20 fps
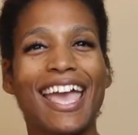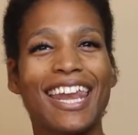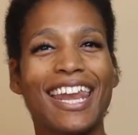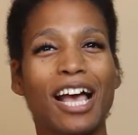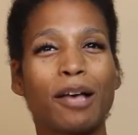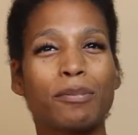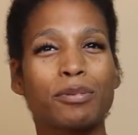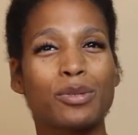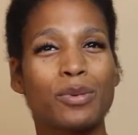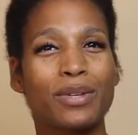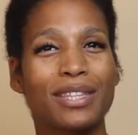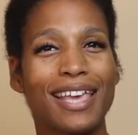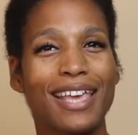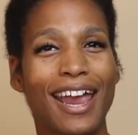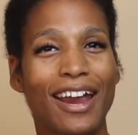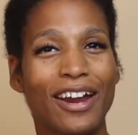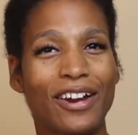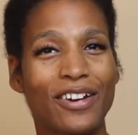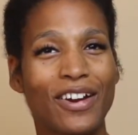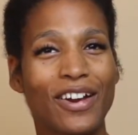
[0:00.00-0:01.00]
It helps with
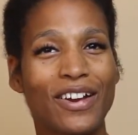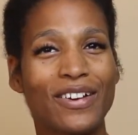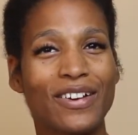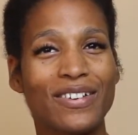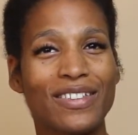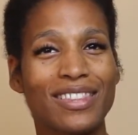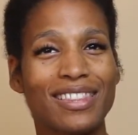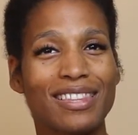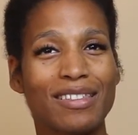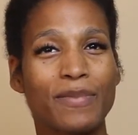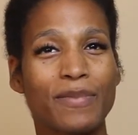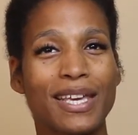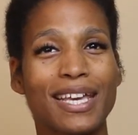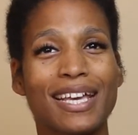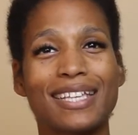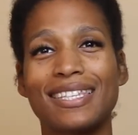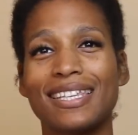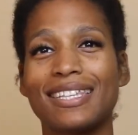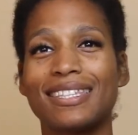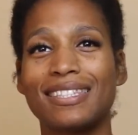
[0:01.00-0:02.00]
hair growth
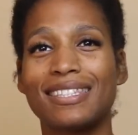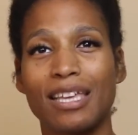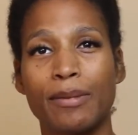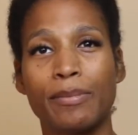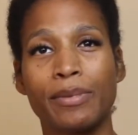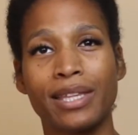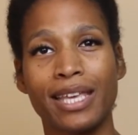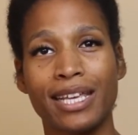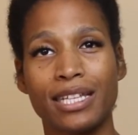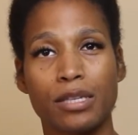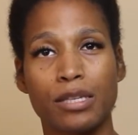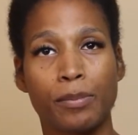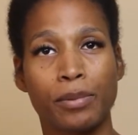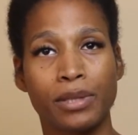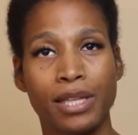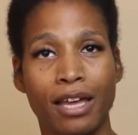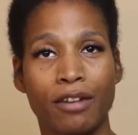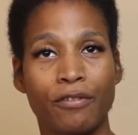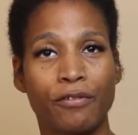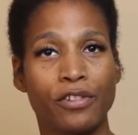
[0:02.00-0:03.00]
because it stimulates
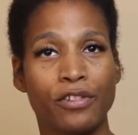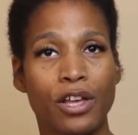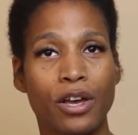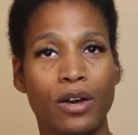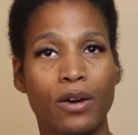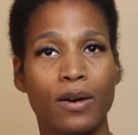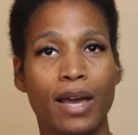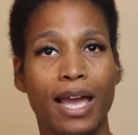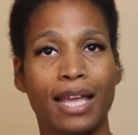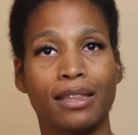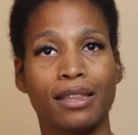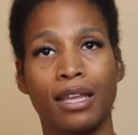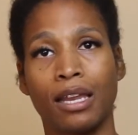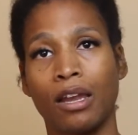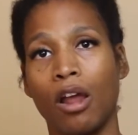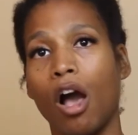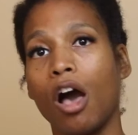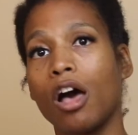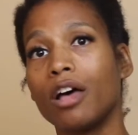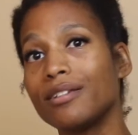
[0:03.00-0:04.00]
blood flow, and then
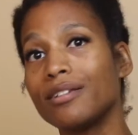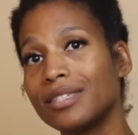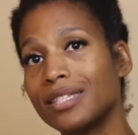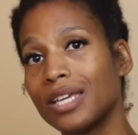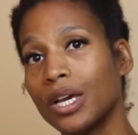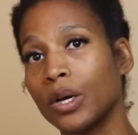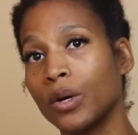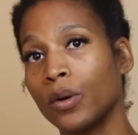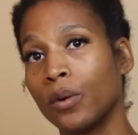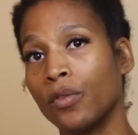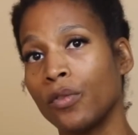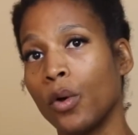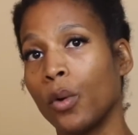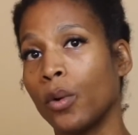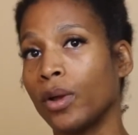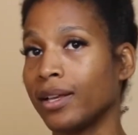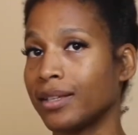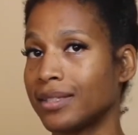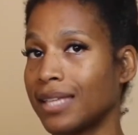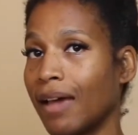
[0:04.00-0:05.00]
also the
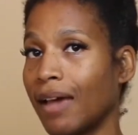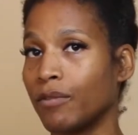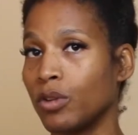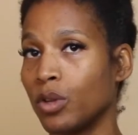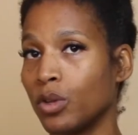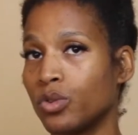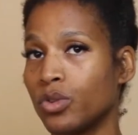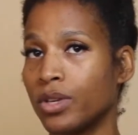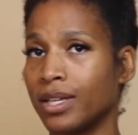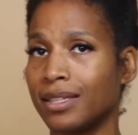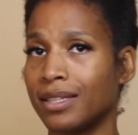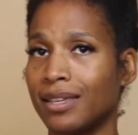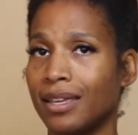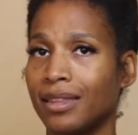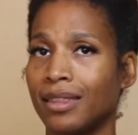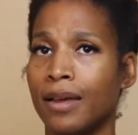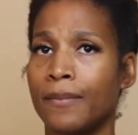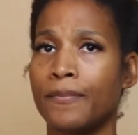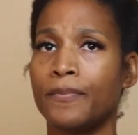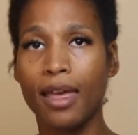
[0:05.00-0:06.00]
oils have nutrients in
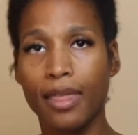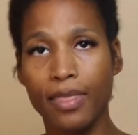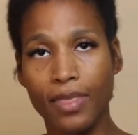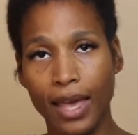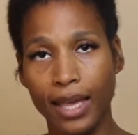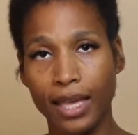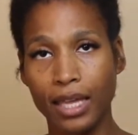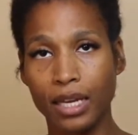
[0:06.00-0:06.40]
them that get